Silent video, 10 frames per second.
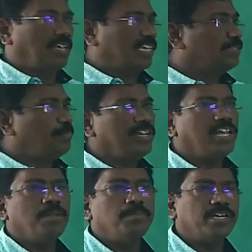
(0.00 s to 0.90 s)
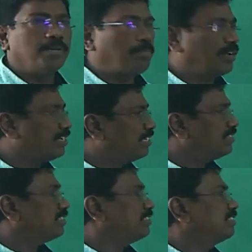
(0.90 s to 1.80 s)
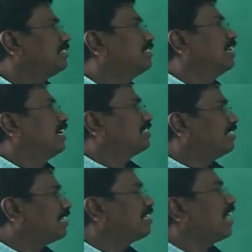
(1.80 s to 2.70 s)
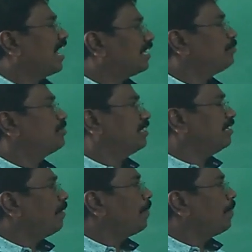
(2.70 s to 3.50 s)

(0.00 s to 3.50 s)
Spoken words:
As many elementary particles as there are atoms in